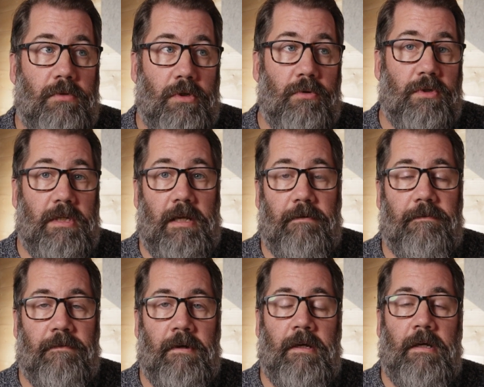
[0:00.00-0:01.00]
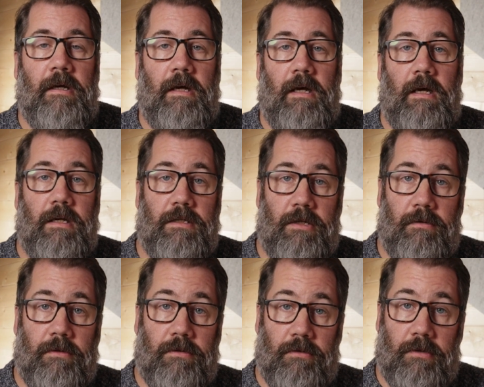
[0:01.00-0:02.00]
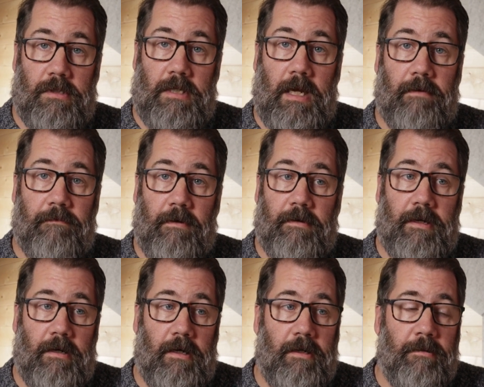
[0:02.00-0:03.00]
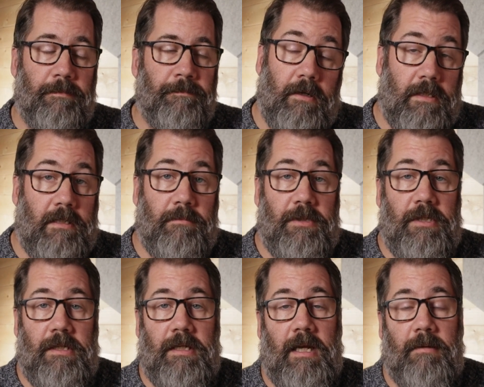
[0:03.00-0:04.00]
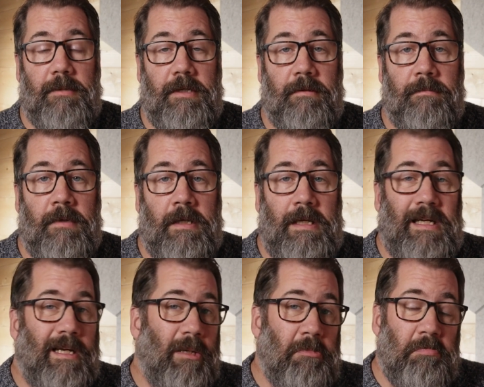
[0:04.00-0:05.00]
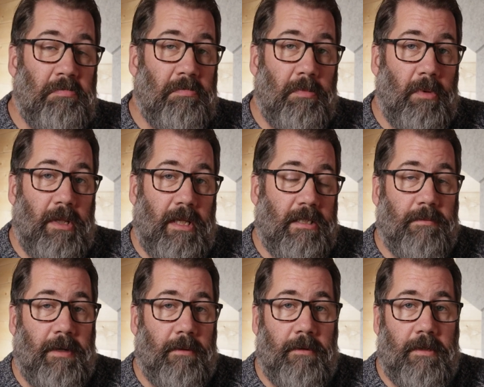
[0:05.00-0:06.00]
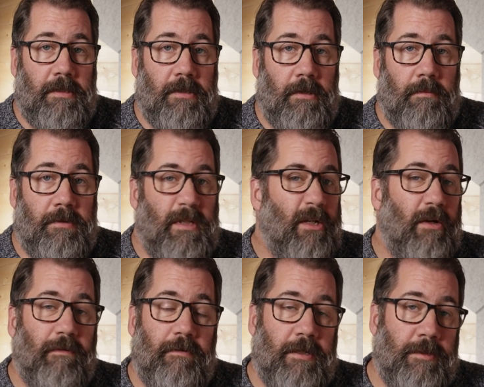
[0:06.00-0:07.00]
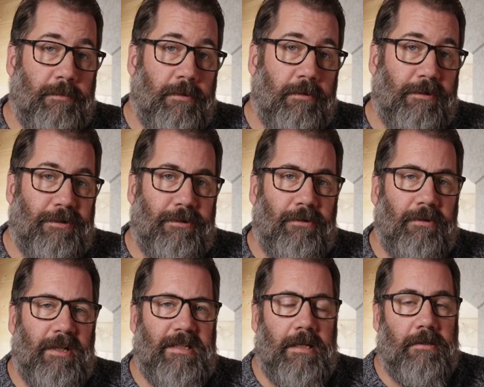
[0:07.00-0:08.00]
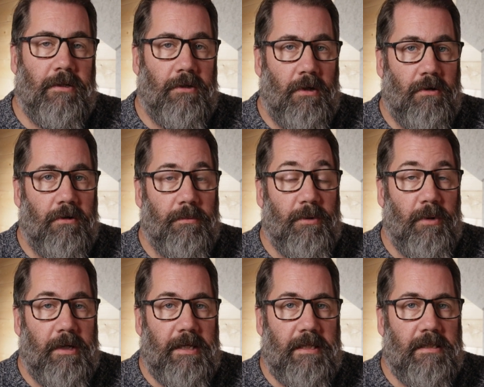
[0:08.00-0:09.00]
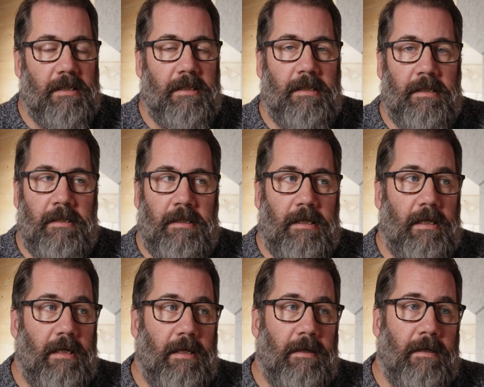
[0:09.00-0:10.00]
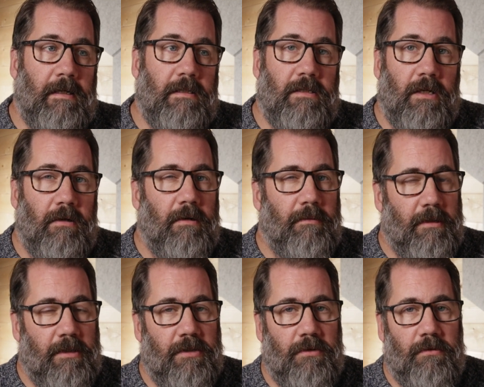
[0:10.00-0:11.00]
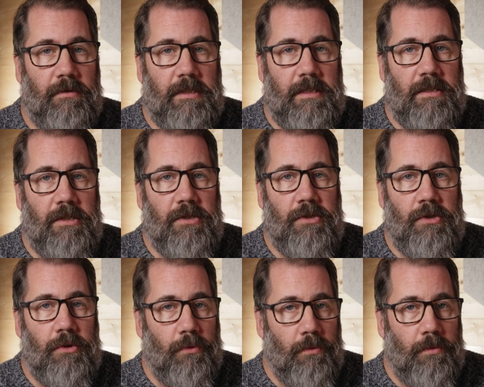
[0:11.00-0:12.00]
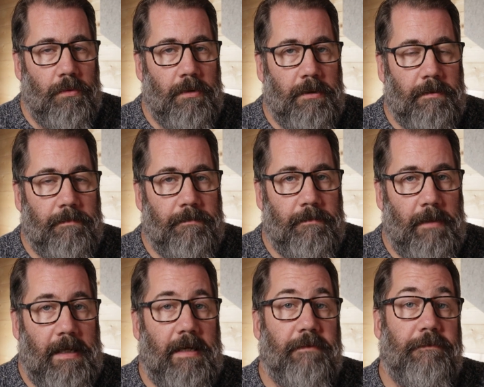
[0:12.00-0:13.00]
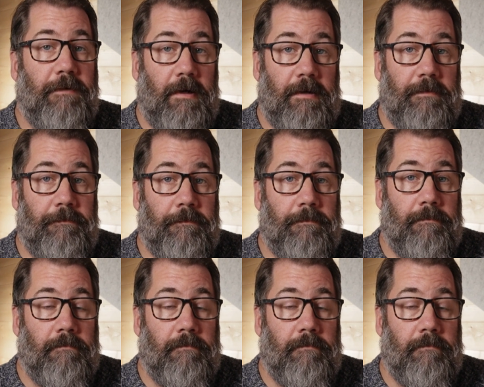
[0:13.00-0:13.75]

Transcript: stiff. So the truck sat very high up. They're nicely machined aluminium, and that's about where it stops. They're not very smooth at all. They tend to lock up quite easily. So I'm going to score these a 2 out of 5.